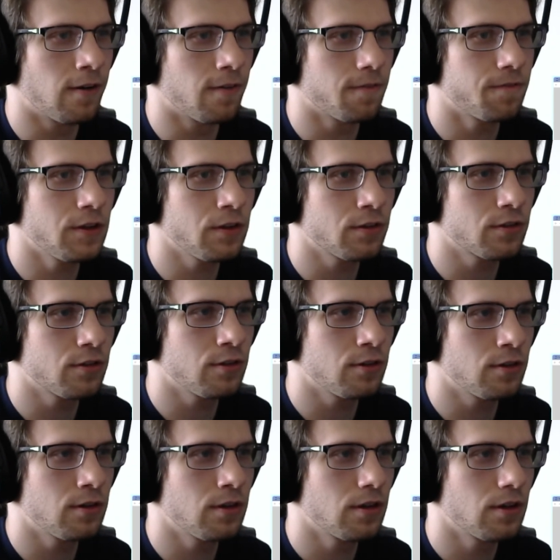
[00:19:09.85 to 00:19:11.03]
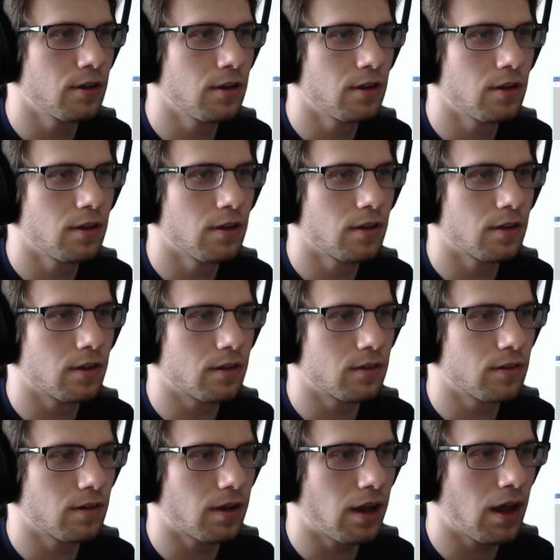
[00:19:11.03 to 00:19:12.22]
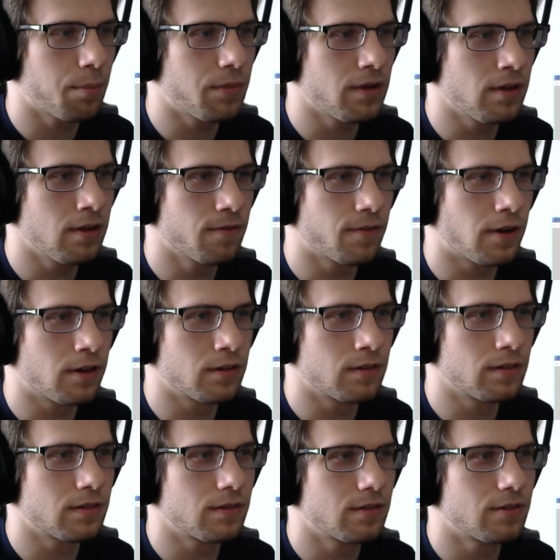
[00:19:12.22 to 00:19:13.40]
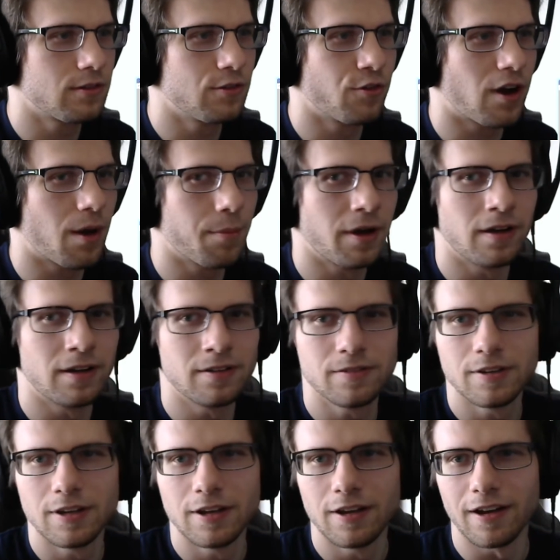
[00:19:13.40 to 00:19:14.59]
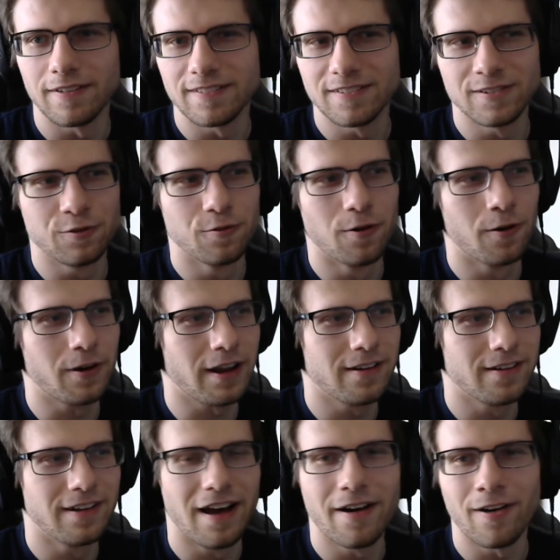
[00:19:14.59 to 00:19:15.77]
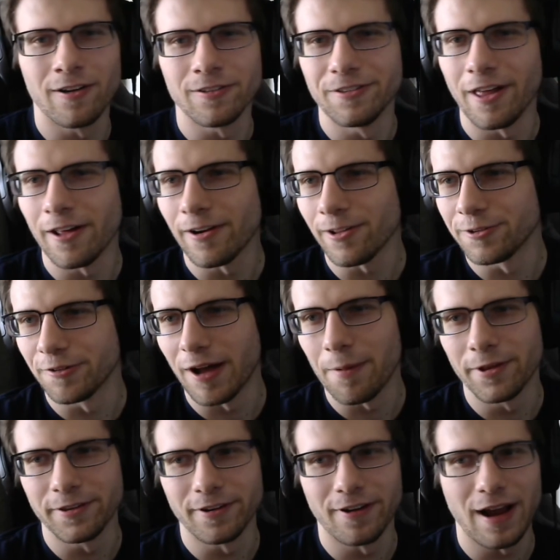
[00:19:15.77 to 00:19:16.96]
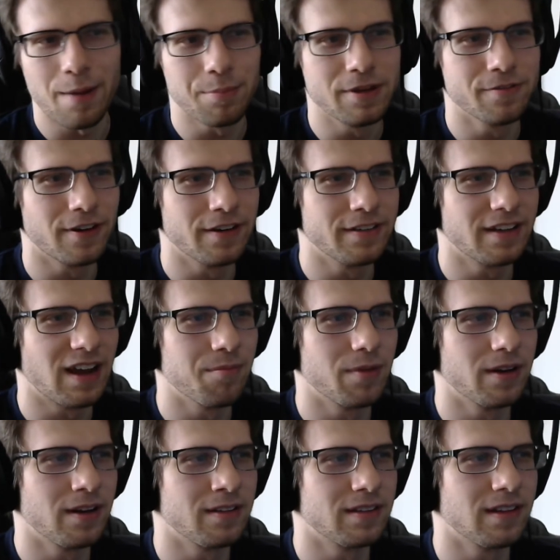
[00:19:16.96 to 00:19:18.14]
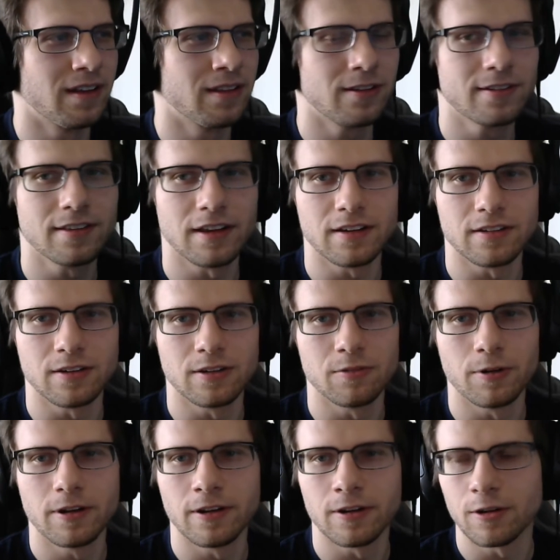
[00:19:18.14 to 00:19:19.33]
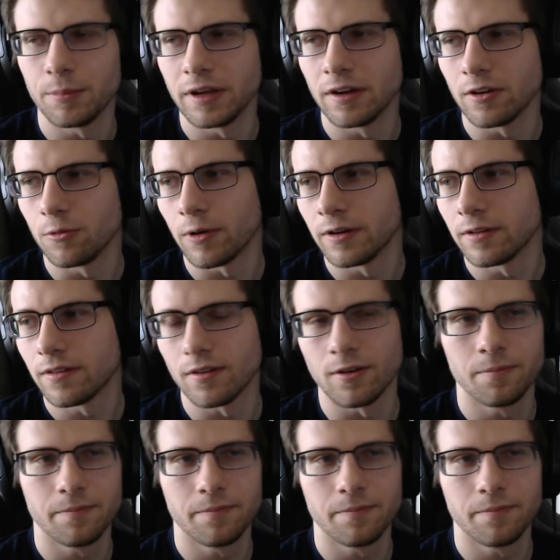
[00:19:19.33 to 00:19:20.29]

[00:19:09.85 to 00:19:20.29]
feels good, happy, fun drama. Okay, not all dramas are happy fun time, but it looks like a good one. It could be a good one. So,